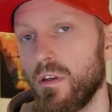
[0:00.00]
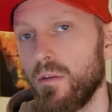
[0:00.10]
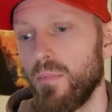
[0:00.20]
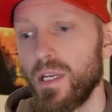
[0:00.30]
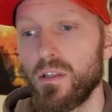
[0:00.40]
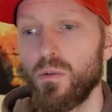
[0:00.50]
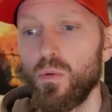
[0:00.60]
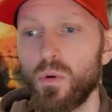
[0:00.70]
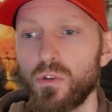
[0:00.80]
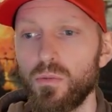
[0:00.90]
Basically,
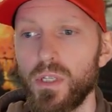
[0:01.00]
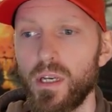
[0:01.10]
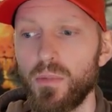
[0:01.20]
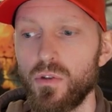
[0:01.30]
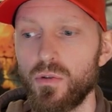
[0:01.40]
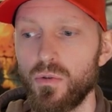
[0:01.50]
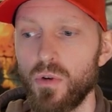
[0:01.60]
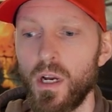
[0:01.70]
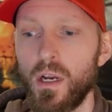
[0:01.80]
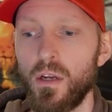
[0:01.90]
we want to be able to
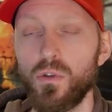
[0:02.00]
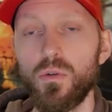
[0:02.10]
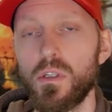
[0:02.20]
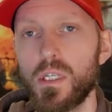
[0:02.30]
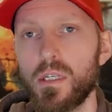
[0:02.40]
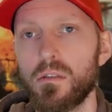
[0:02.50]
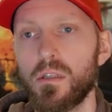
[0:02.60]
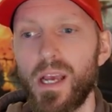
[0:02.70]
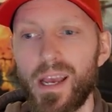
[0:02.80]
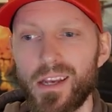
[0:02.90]
do a test,
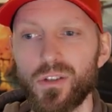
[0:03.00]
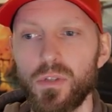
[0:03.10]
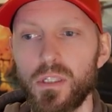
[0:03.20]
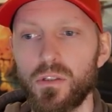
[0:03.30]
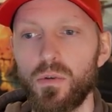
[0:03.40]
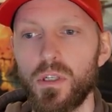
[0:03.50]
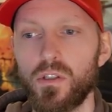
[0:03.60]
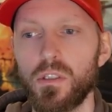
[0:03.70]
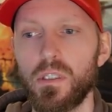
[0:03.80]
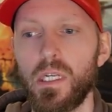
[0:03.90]
ask you this
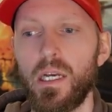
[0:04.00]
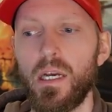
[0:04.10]
question,